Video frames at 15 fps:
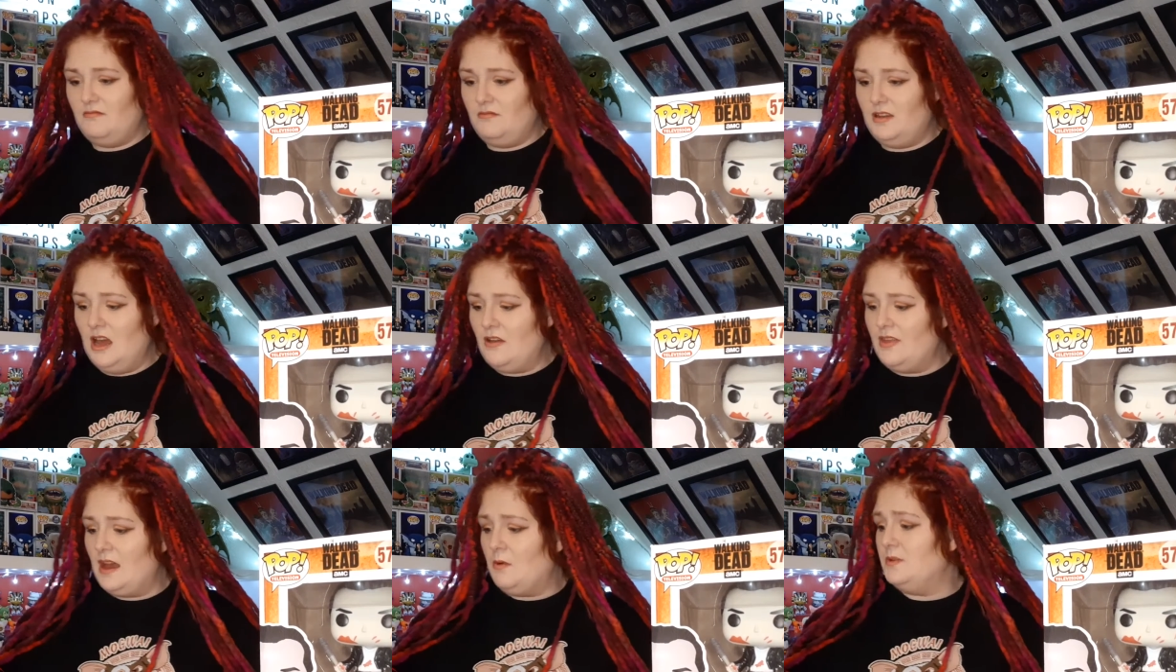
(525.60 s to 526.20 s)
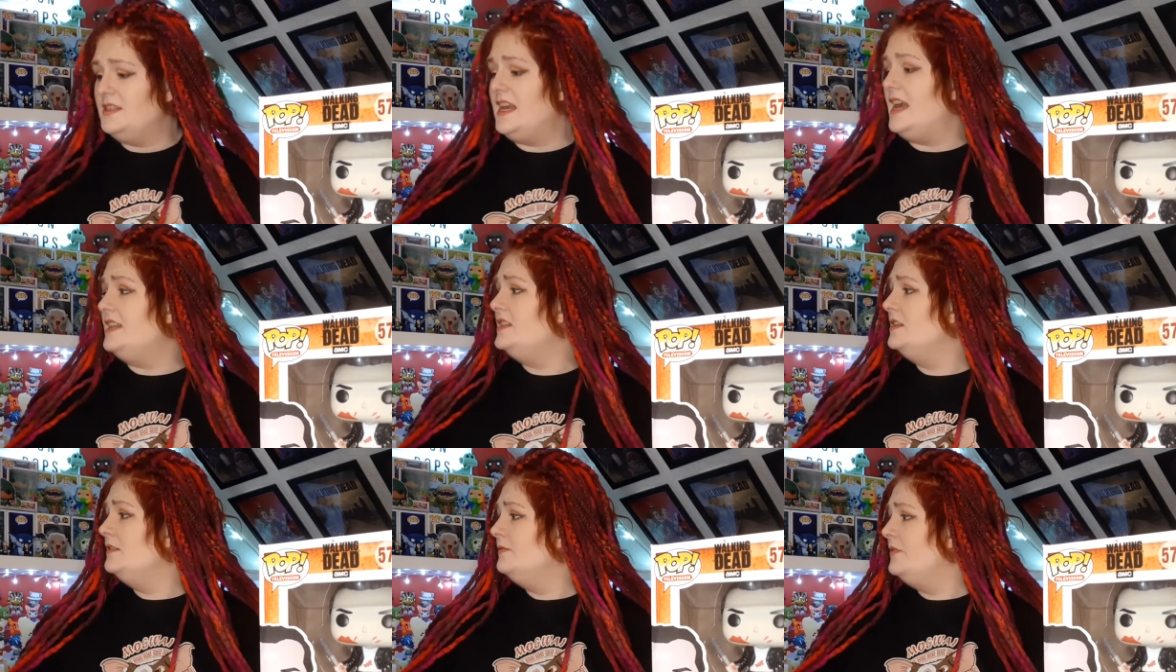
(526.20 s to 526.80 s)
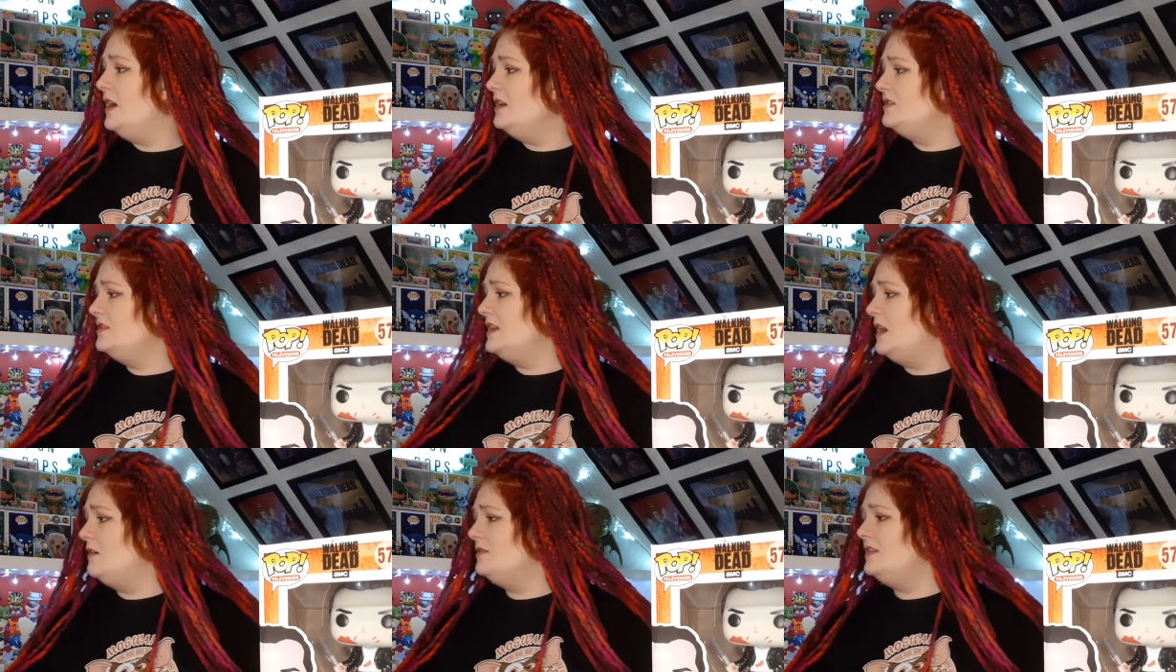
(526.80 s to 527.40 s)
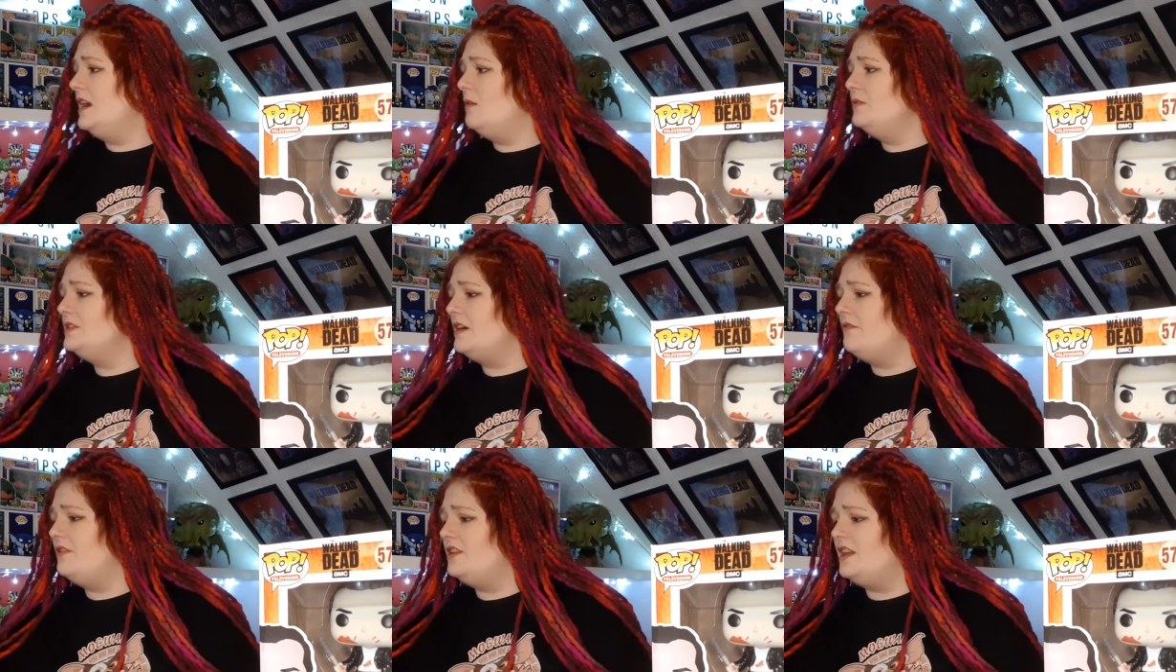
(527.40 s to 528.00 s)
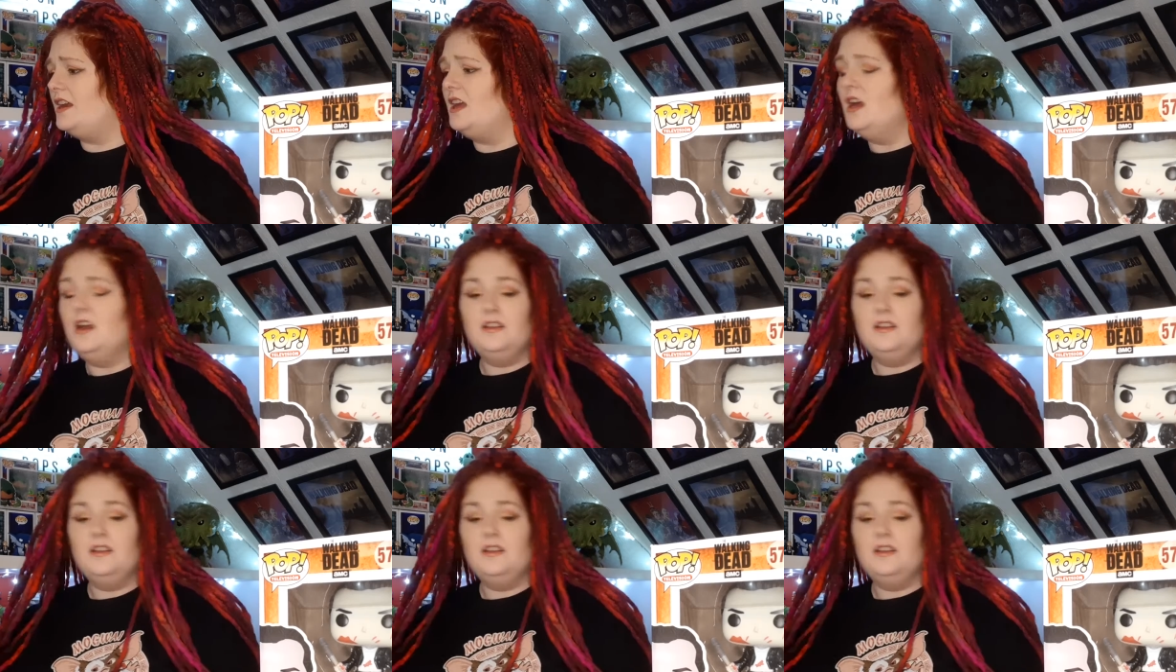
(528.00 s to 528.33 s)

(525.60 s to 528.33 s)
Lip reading: that was it. That was everything.